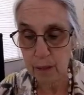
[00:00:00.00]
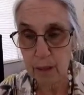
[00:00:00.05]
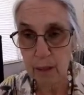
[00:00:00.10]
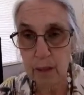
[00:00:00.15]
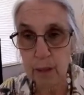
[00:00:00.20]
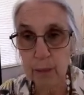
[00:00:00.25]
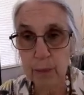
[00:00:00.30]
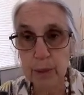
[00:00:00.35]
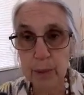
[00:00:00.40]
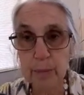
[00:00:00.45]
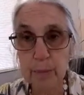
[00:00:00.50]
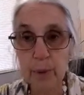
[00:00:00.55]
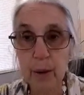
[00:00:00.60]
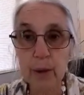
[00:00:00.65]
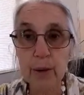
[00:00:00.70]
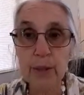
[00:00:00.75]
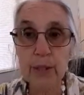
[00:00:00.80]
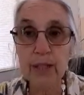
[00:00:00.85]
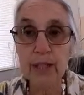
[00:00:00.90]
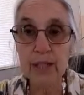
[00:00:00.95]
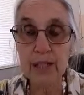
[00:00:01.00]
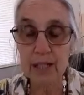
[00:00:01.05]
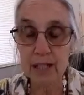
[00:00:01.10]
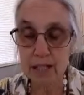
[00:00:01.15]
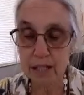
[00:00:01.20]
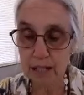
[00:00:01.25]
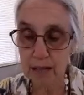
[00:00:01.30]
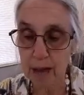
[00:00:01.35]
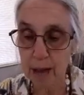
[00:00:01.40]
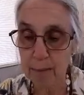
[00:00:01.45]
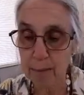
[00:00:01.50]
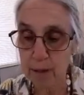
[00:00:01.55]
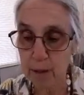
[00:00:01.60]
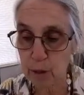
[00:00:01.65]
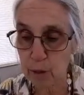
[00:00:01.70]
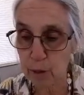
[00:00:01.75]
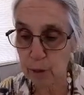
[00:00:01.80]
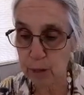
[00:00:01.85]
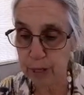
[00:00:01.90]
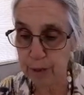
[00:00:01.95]
With brokenness comes
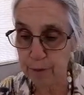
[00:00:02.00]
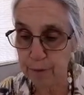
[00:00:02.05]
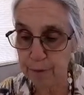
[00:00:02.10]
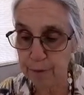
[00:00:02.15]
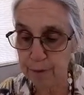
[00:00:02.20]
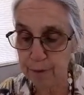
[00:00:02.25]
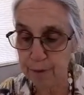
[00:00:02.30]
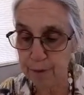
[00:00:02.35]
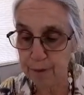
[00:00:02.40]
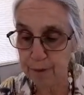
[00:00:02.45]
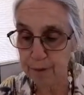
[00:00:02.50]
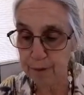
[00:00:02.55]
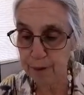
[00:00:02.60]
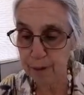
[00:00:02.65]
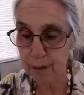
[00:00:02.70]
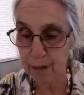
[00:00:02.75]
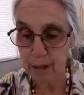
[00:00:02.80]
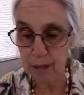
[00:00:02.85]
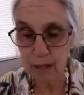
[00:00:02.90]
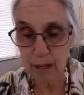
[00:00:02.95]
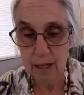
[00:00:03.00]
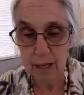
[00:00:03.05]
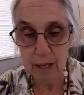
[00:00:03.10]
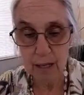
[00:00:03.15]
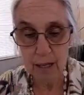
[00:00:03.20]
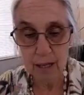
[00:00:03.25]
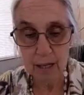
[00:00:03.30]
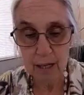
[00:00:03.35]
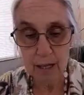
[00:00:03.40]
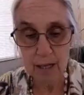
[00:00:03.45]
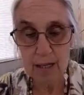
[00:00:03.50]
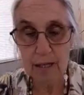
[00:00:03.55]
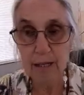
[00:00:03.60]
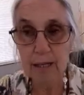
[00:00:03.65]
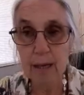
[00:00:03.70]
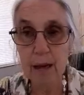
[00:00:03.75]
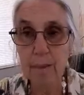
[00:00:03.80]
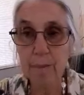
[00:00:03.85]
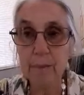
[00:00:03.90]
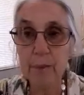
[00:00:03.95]
grief, and
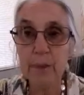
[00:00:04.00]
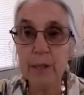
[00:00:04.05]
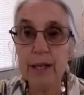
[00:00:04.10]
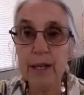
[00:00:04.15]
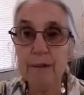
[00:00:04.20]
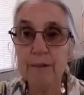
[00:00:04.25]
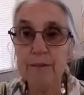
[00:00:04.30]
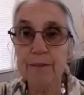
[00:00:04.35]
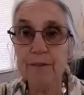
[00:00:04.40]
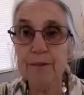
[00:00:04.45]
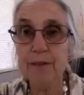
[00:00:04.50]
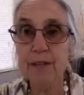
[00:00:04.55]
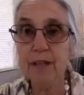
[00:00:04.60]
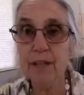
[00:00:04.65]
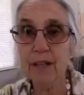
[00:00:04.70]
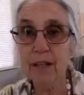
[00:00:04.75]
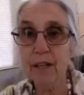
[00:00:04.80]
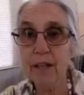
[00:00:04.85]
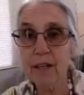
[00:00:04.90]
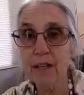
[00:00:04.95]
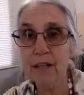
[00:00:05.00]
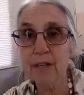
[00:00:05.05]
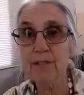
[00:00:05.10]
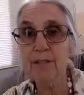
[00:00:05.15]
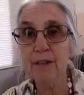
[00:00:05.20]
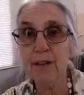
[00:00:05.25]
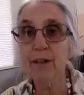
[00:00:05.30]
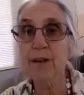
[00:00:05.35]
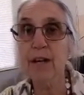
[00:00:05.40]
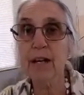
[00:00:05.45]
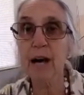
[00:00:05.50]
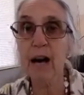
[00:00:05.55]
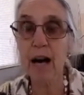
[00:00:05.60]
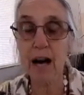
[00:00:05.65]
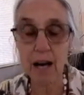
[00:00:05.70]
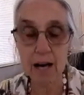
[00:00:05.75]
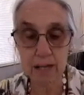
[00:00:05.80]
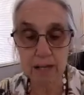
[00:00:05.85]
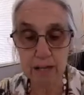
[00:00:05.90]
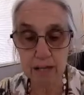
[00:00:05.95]
some grief is very
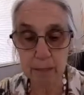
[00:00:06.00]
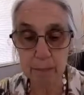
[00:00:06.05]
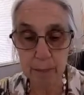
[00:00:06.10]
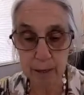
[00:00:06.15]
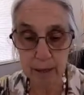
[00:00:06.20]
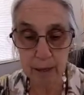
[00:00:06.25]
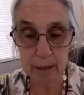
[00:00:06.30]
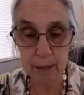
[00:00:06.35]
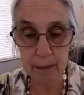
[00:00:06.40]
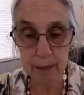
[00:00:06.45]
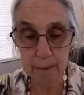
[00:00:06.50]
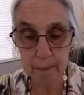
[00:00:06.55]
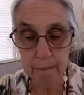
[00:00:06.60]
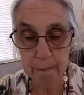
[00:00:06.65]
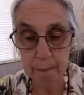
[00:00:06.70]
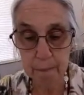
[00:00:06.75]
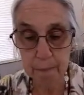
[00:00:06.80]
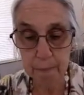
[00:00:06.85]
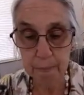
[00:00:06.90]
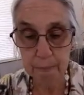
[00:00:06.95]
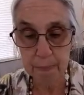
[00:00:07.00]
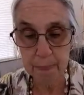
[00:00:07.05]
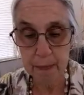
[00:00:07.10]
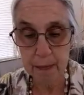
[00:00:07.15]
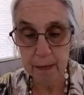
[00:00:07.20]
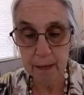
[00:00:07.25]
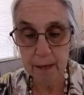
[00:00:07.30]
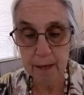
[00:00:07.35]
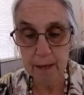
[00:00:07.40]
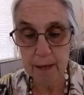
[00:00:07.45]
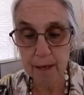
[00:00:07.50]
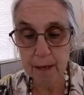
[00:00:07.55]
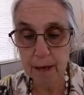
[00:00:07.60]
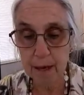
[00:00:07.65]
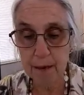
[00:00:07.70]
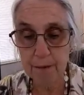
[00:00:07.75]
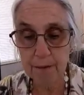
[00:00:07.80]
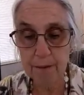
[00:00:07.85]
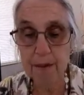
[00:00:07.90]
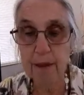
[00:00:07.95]
hard to bear,
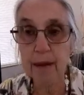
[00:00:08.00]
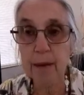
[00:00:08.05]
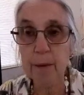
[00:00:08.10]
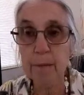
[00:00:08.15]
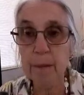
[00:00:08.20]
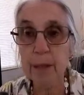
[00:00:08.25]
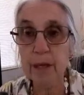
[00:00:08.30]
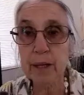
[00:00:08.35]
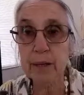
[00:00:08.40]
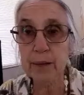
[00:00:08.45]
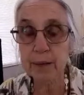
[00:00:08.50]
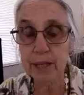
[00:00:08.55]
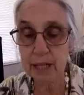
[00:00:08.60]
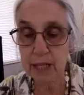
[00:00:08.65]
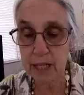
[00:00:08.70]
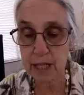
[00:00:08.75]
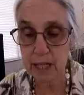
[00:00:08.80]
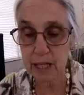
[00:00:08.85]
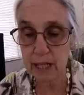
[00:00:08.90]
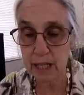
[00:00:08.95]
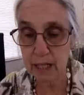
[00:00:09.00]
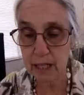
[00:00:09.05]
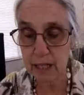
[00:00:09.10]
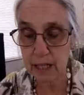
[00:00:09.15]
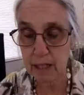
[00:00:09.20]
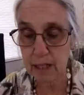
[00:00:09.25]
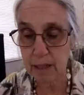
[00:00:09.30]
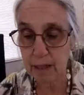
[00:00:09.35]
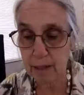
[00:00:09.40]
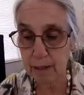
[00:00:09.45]
never appearing to heal.